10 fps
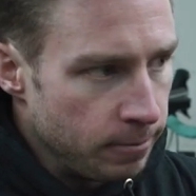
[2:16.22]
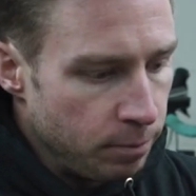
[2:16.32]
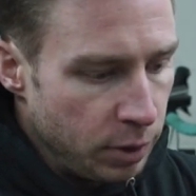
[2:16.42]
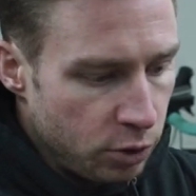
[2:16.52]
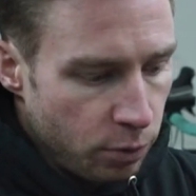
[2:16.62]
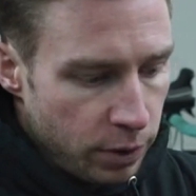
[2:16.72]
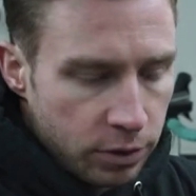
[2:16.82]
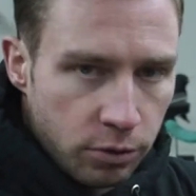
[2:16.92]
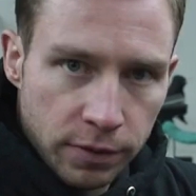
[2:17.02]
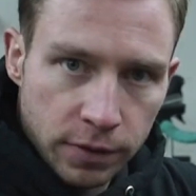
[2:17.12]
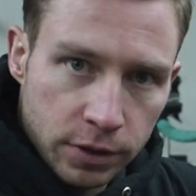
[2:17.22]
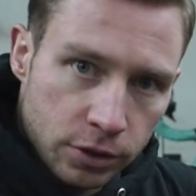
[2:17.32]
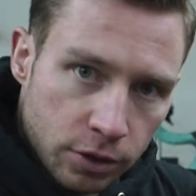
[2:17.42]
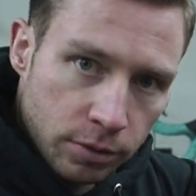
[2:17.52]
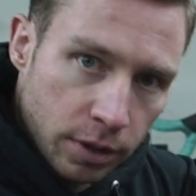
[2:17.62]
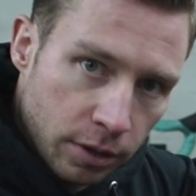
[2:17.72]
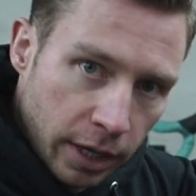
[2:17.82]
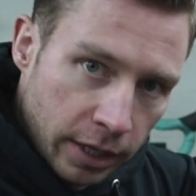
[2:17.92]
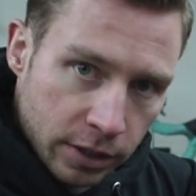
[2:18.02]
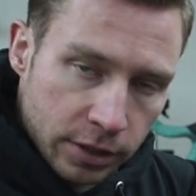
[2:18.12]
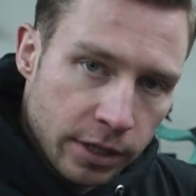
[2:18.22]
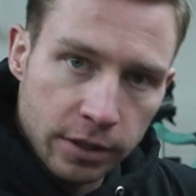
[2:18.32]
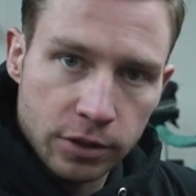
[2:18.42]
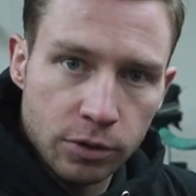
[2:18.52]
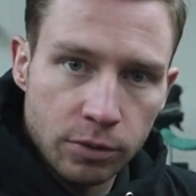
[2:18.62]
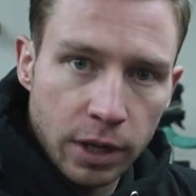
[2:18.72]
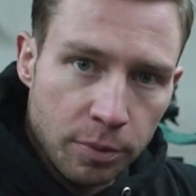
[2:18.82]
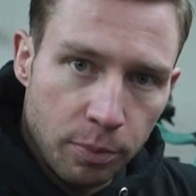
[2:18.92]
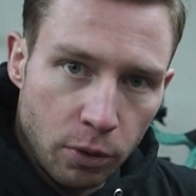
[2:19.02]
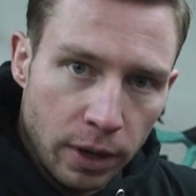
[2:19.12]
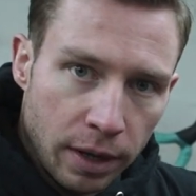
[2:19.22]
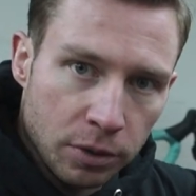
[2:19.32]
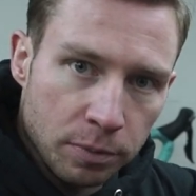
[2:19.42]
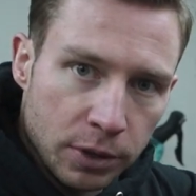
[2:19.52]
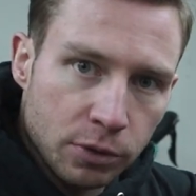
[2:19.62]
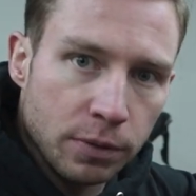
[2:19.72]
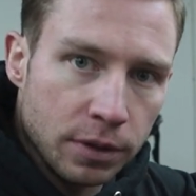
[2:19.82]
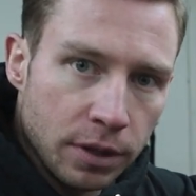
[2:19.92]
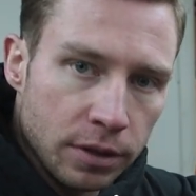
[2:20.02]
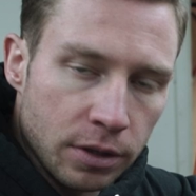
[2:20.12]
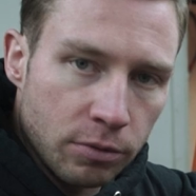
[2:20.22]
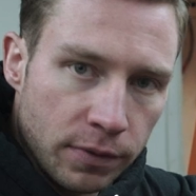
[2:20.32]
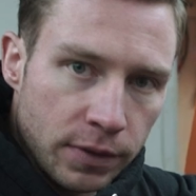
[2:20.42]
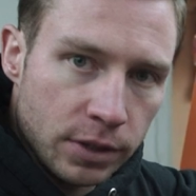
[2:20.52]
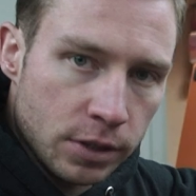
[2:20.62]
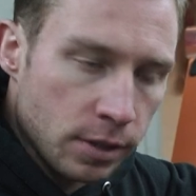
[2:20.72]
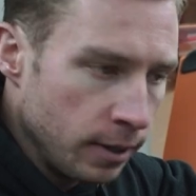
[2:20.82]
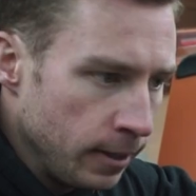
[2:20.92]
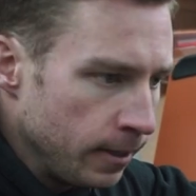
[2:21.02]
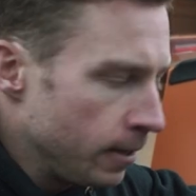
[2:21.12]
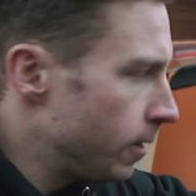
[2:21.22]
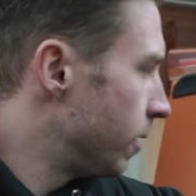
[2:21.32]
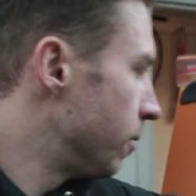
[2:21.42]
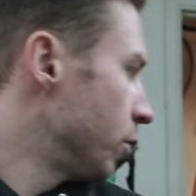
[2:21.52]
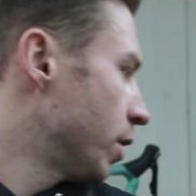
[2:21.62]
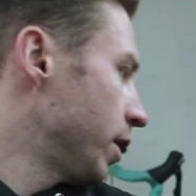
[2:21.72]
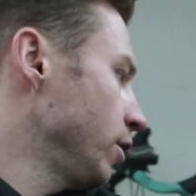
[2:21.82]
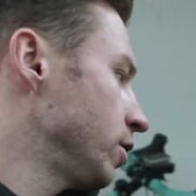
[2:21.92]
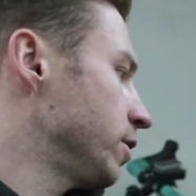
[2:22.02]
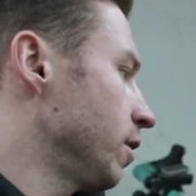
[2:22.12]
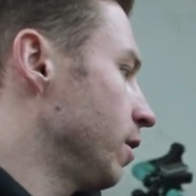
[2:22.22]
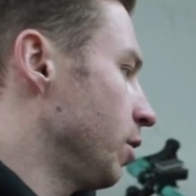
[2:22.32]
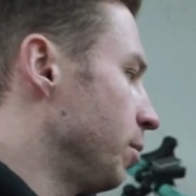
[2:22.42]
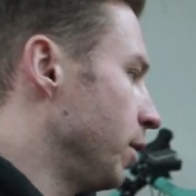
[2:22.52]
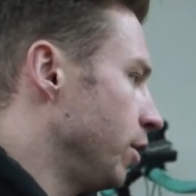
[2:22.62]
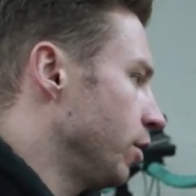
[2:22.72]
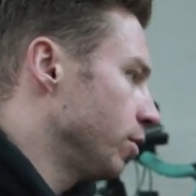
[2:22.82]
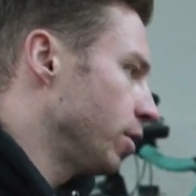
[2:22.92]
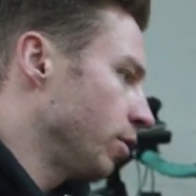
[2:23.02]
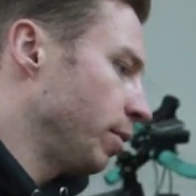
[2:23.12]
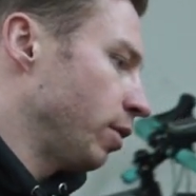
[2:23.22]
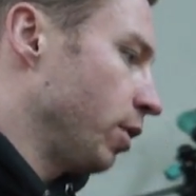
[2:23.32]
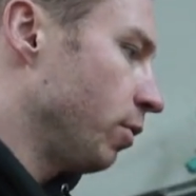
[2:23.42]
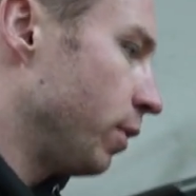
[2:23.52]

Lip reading: between rivets. So the Lexan tends to like pull out between the rivets. You can actually see a little bit here on my rear